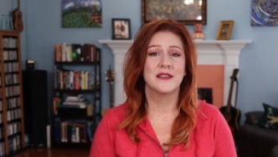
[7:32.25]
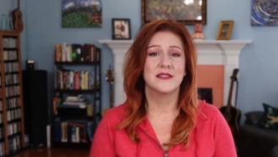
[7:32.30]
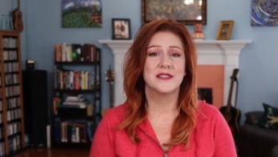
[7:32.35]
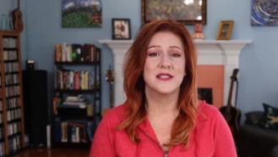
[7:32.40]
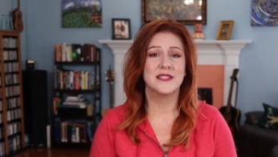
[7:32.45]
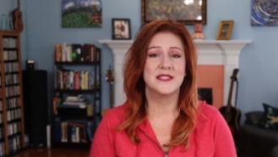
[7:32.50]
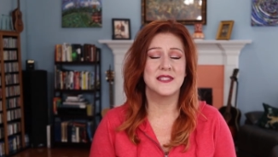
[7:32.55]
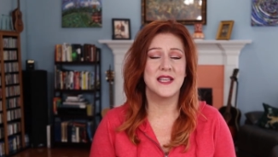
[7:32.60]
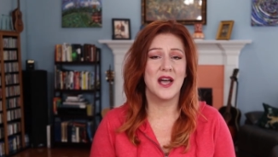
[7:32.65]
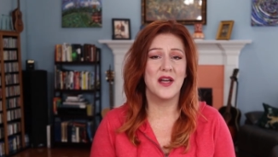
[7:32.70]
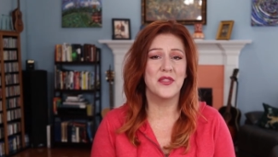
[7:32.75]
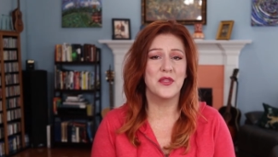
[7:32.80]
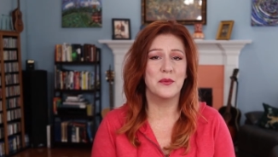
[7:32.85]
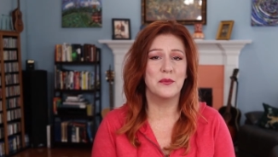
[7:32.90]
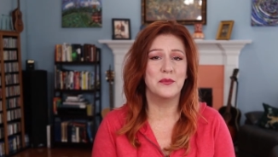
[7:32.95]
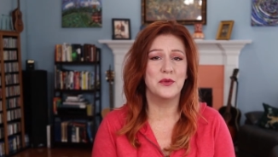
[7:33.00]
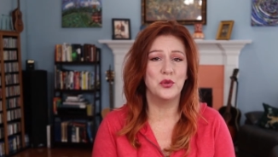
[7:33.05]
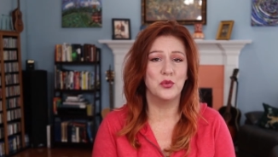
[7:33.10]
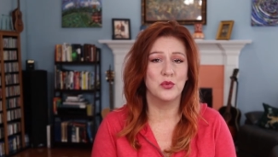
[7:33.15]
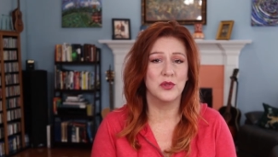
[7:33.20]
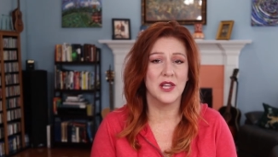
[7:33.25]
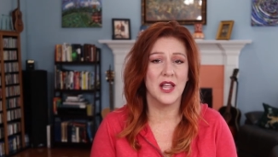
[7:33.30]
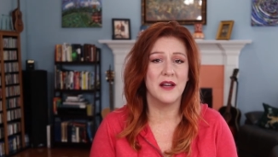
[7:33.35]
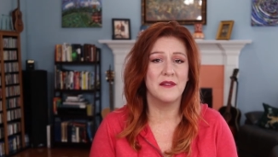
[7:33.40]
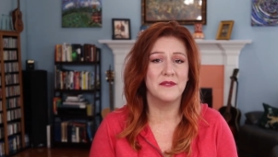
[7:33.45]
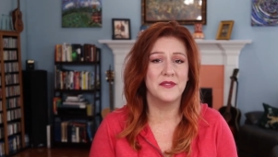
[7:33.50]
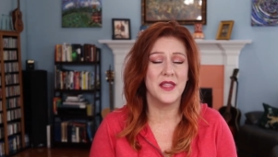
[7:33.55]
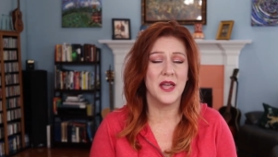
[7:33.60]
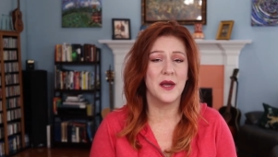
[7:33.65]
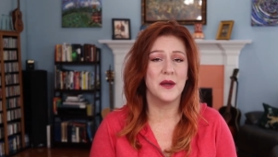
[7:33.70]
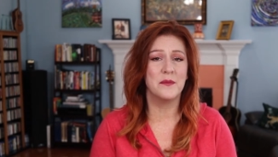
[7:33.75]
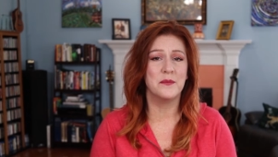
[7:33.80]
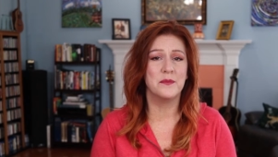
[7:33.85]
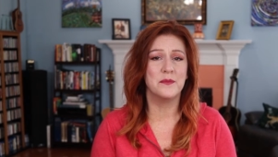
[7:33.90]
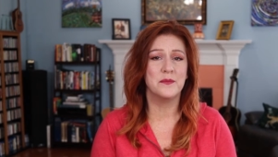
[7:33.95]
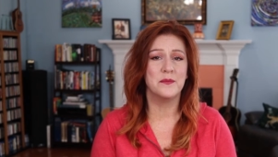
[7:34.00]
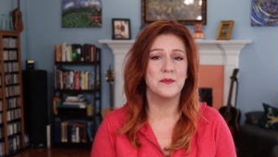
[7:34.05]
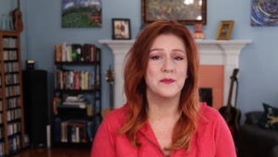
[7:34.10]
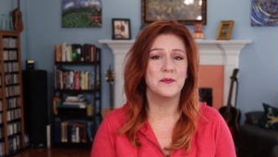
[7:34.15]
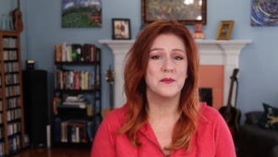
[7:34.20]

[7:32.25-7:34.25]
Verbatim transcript: to tell them you love them.